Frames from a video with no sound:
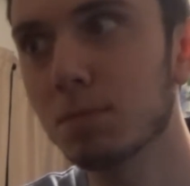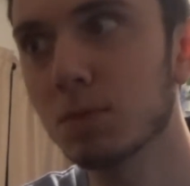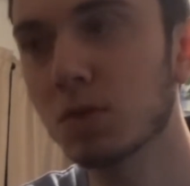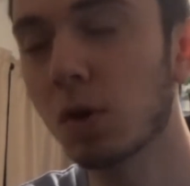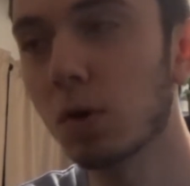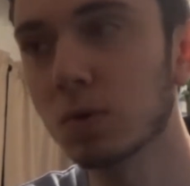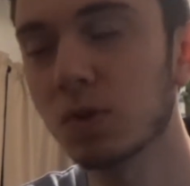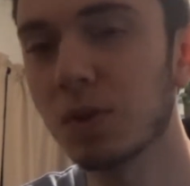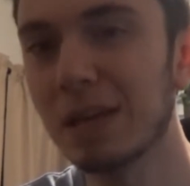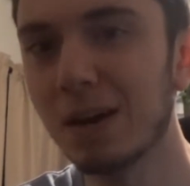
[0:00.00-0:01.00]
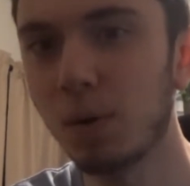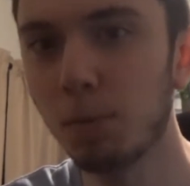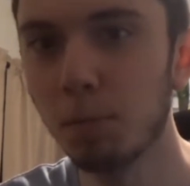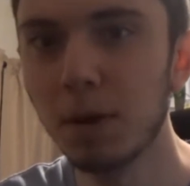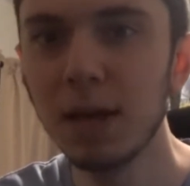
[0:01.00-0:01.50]
songs on the
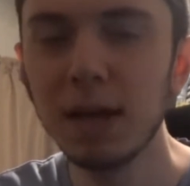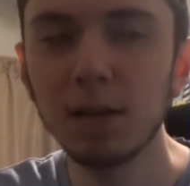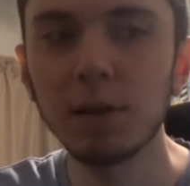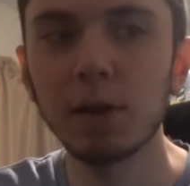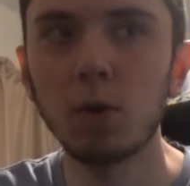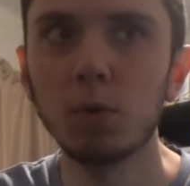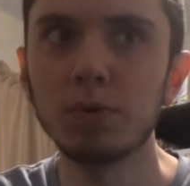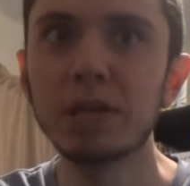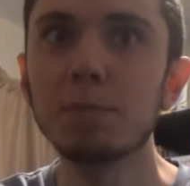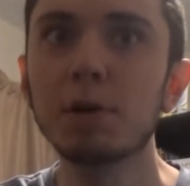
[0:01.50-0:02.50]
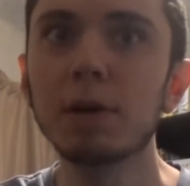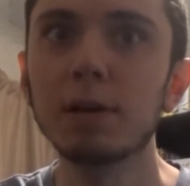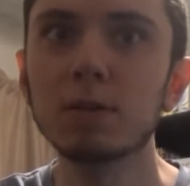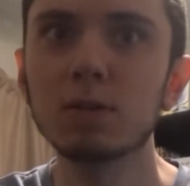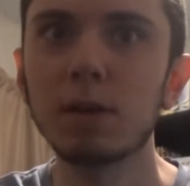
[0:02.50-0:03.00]
album, like all the deep
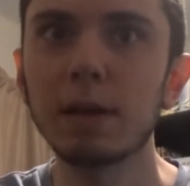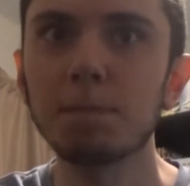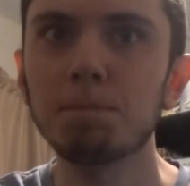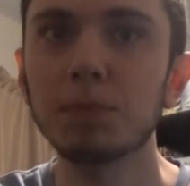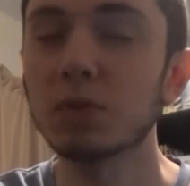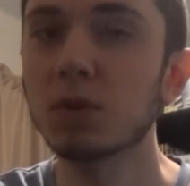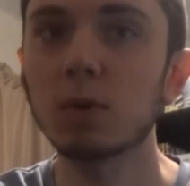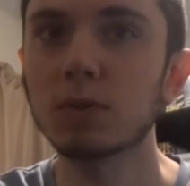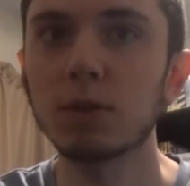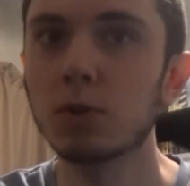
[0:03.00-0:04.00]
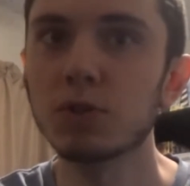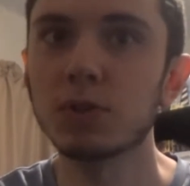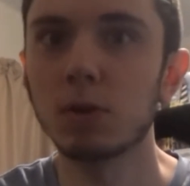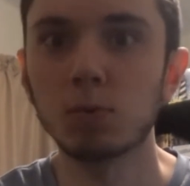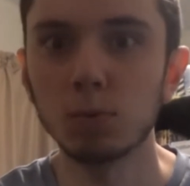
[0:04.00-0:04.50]
cuts, like the songs that they're
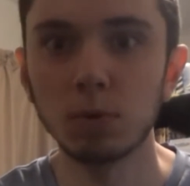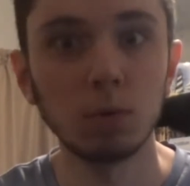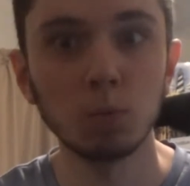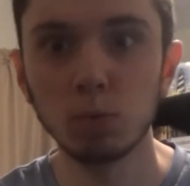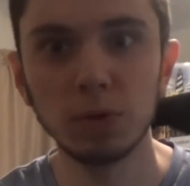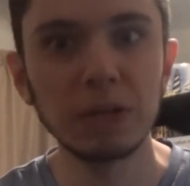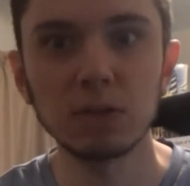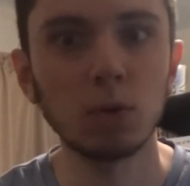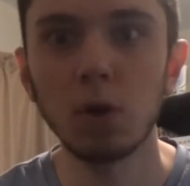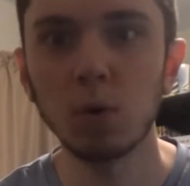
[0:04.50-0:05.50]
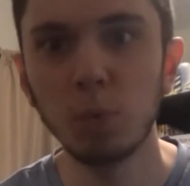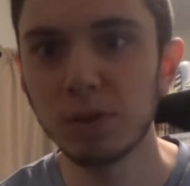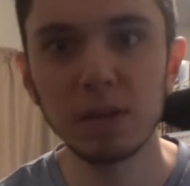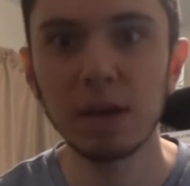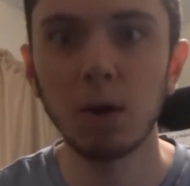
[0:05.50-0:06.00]
just going to release along
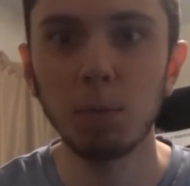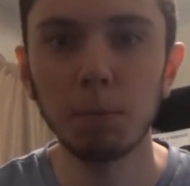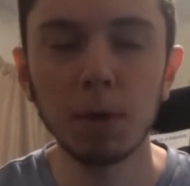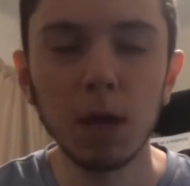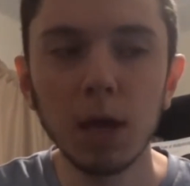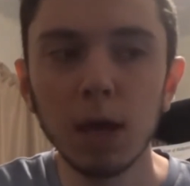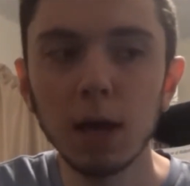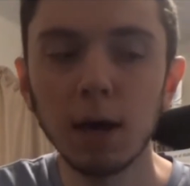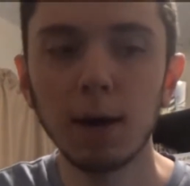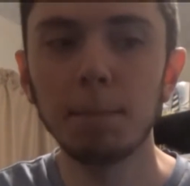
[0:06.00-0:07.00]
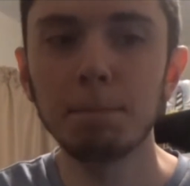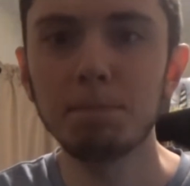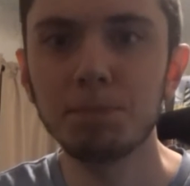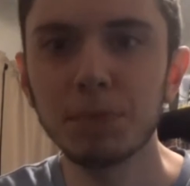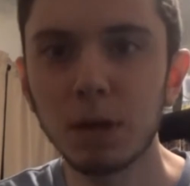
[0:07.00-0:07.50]
with the album,
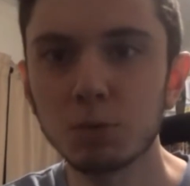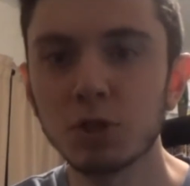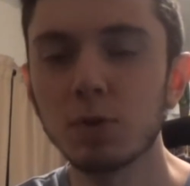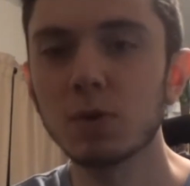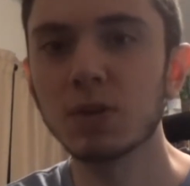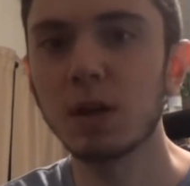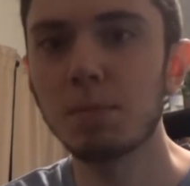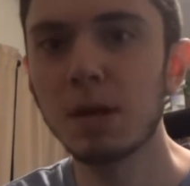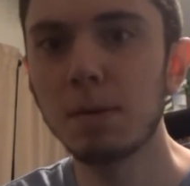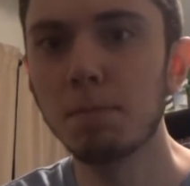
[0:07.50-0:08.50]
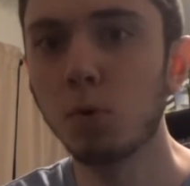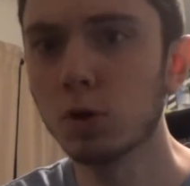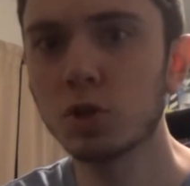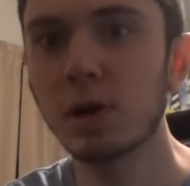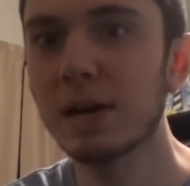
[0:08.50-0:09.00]
I'm sure there's going to be more
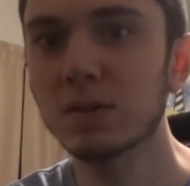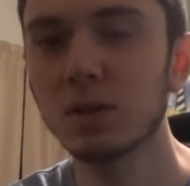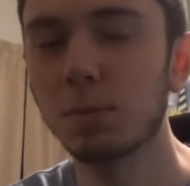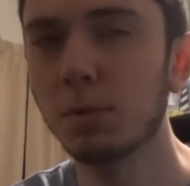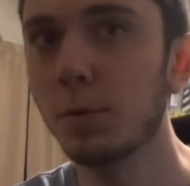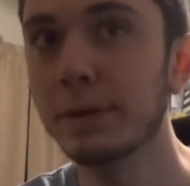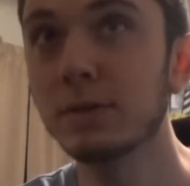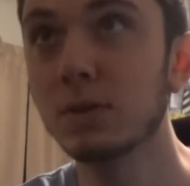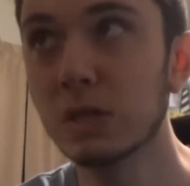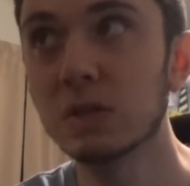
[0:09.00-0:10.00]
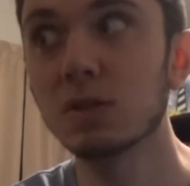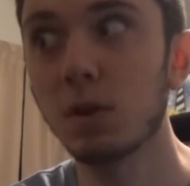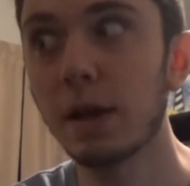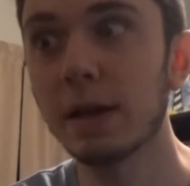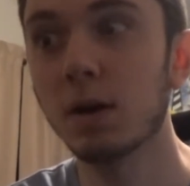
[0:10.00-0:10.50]
tracks that I'm going to
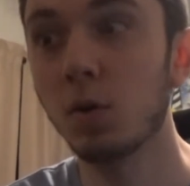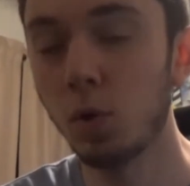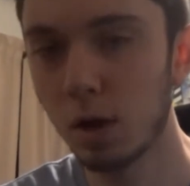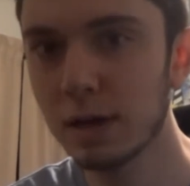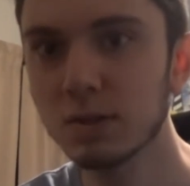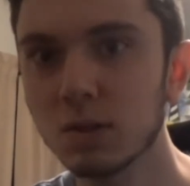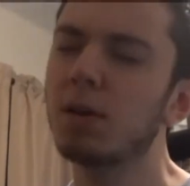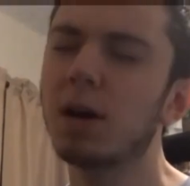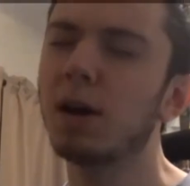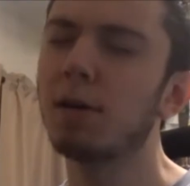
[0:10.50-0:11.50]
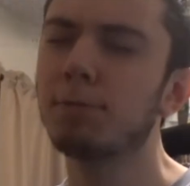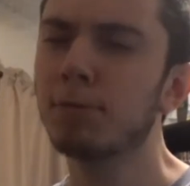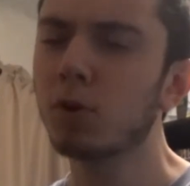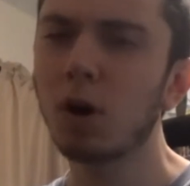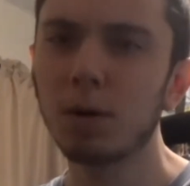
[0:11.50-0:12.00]
dislike a lot.
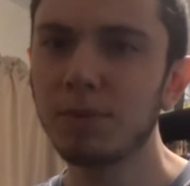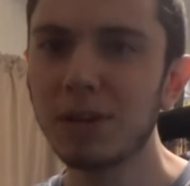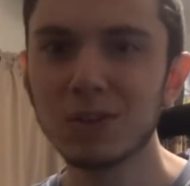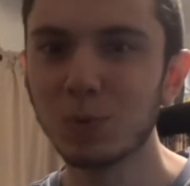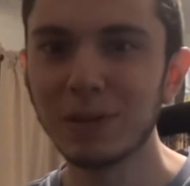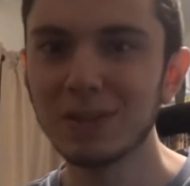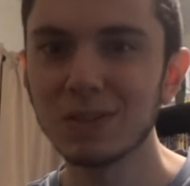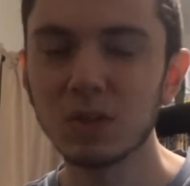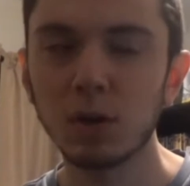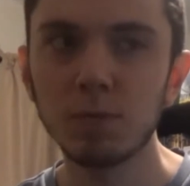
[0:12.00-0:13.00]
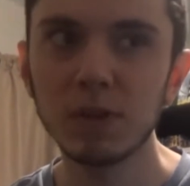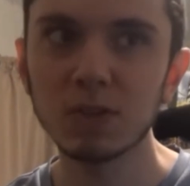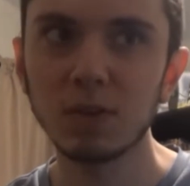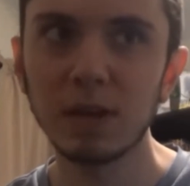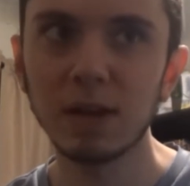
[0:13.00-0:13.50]
For obvious reasons,
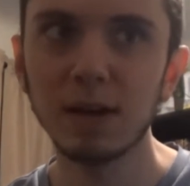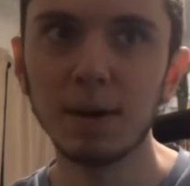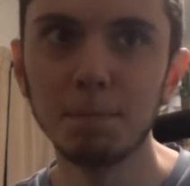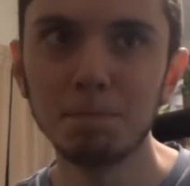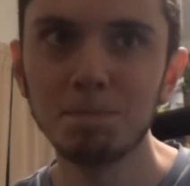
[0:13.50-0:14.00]
obviously, I'm